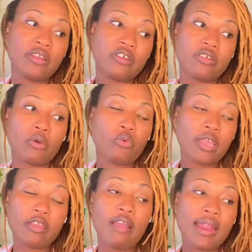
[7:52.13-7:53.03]

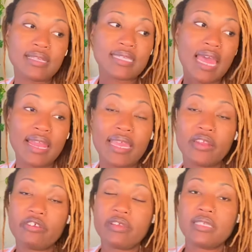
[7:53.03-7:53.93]
Uranus at late
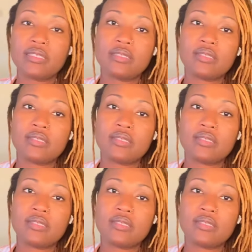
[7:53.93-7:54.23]
degrees in